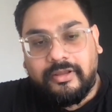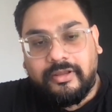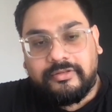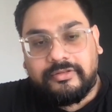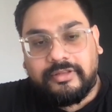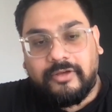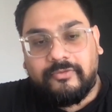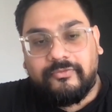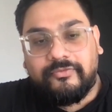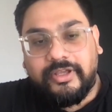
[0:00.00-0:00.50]

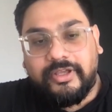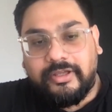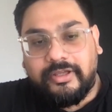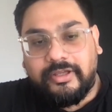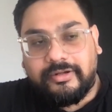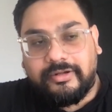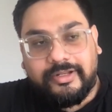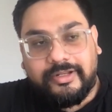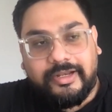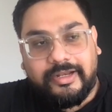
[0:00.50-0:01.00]

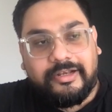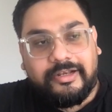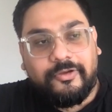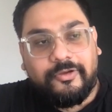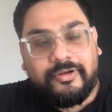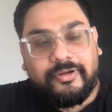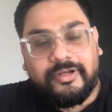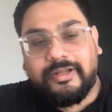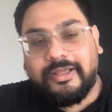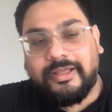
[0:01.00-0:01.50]
somewhere directly
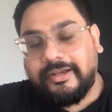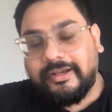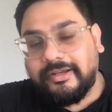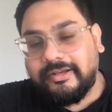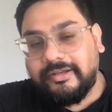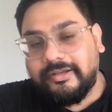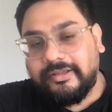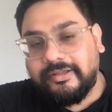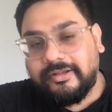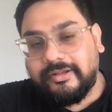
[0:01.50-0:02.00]
or
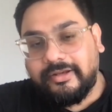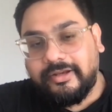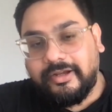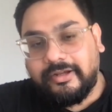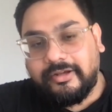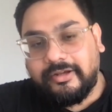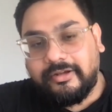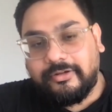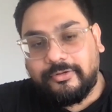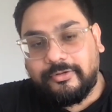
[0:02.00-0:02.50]
indirectly
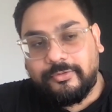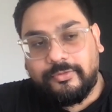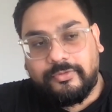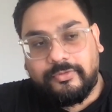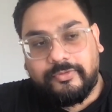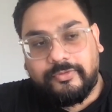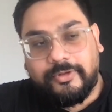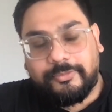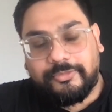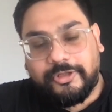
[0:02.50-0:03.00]
related to
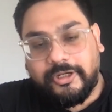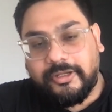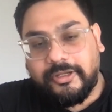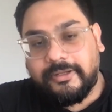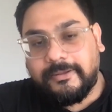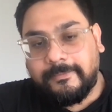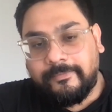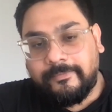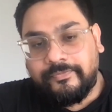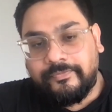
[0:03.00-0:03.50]
Web3
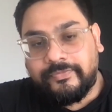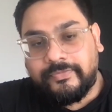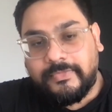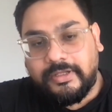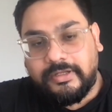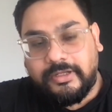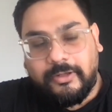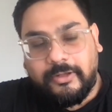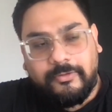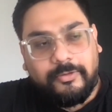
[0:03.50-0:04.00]

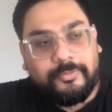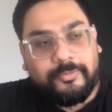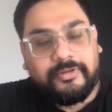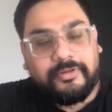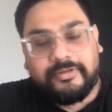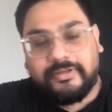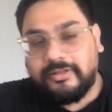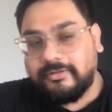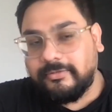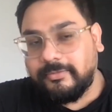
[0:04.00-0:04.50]

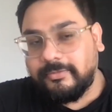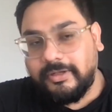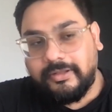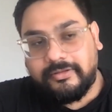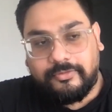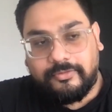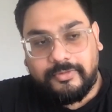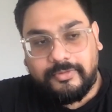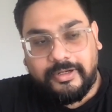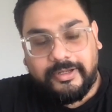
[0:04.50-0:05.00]
developers as well
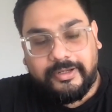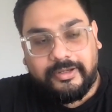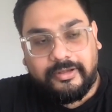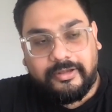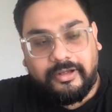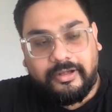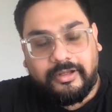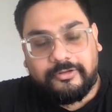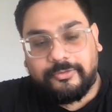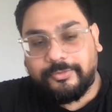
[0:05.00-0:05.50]
as like
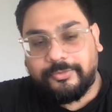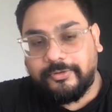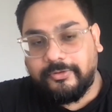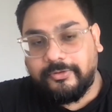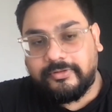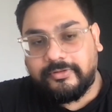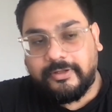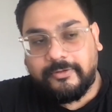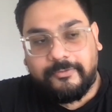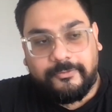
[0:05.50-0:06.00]

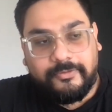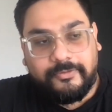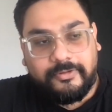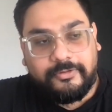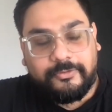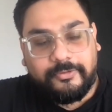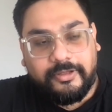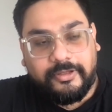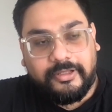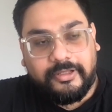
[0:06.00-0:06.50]
entrepreneurs, everyone
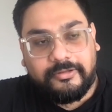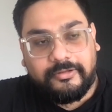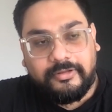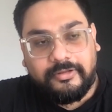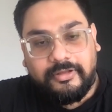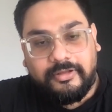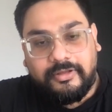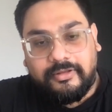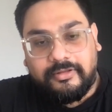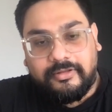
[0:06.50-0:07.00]
together.
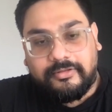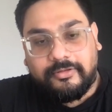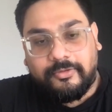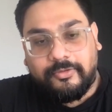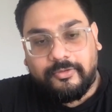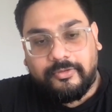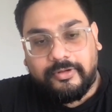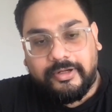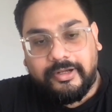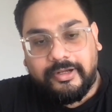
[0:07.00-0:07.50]

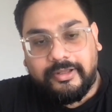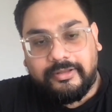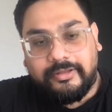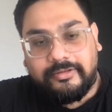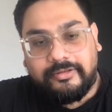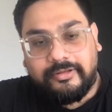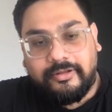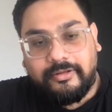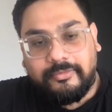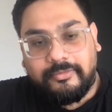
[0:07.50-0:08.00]
So India
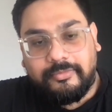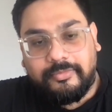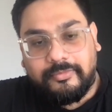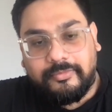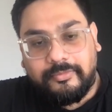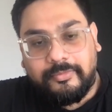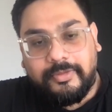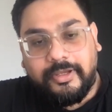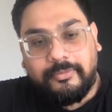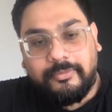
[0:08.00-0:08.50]
is a
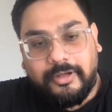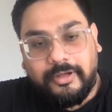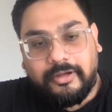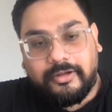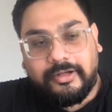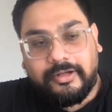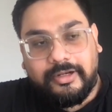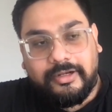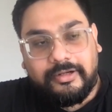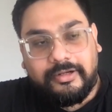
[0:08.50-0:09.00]
big
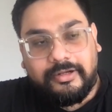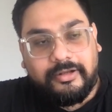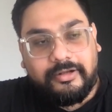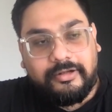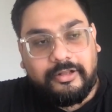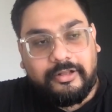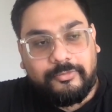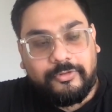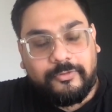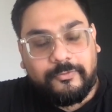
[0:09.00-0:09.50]
market, and in
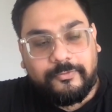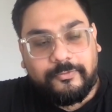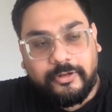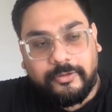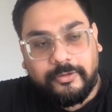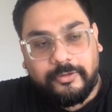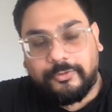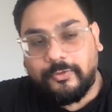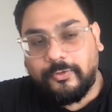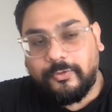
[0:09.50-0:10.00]
terms of
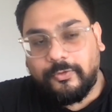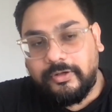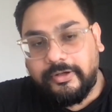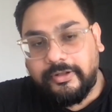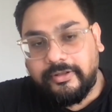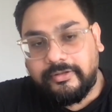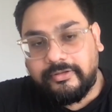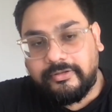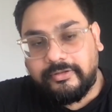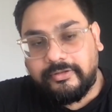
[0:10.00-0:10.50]
crypto
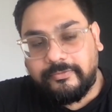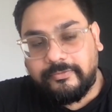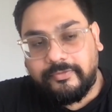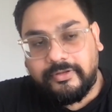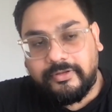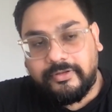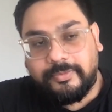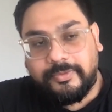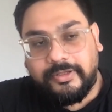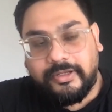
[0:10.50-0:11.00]
holders, if we
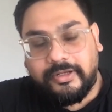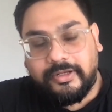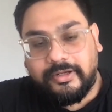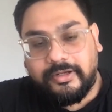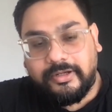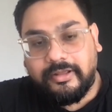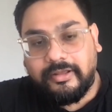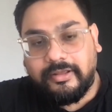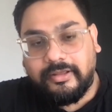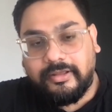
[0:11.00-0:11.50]
speak,
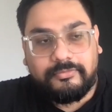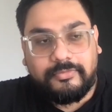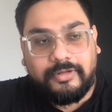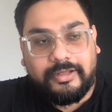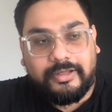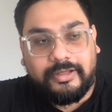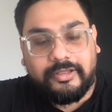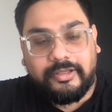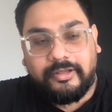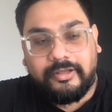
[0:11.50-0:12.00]
India has
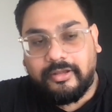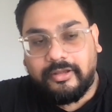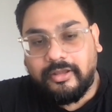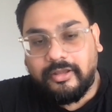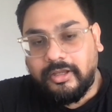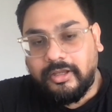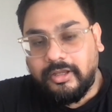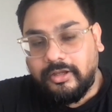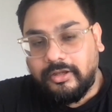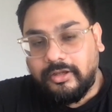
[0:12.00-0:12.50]
I think
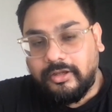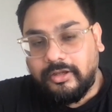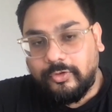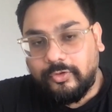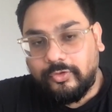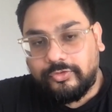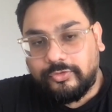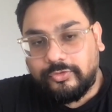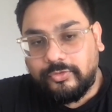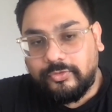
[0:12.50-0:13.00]

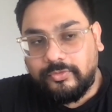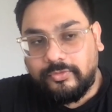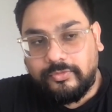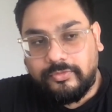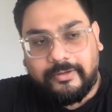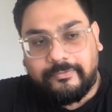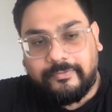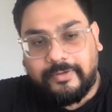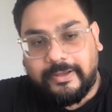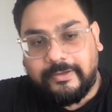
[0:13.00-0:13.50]
close to
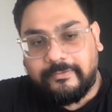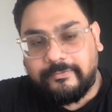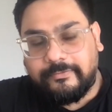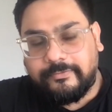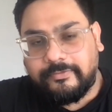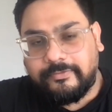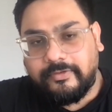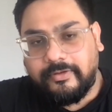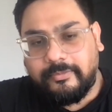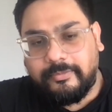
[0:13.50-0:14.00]

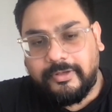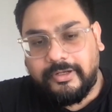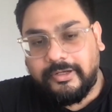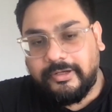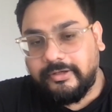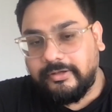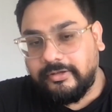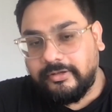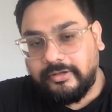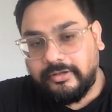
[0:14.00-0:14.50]
5
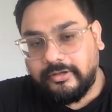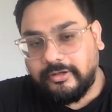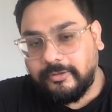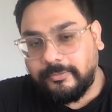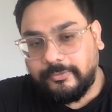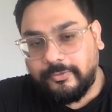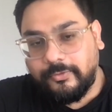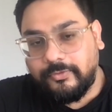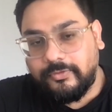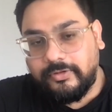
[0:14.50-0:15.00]
million
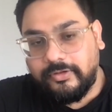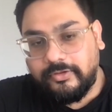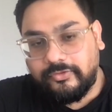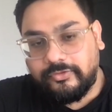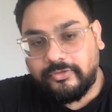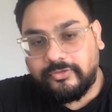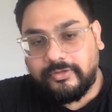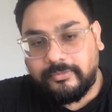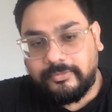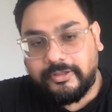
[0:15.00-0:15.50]
crypto holders
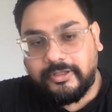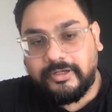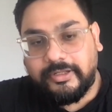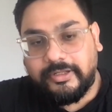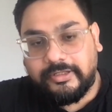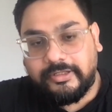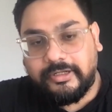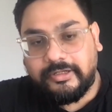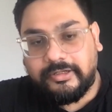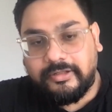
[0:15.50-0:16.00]
or something
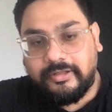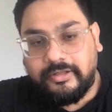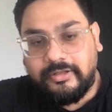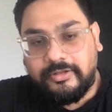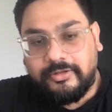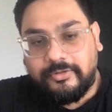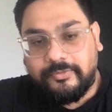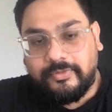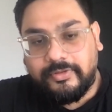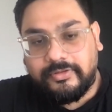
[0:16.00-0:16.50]
like that,
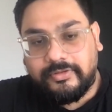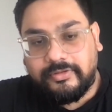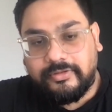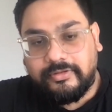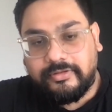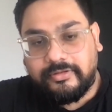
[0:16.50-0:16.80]
which is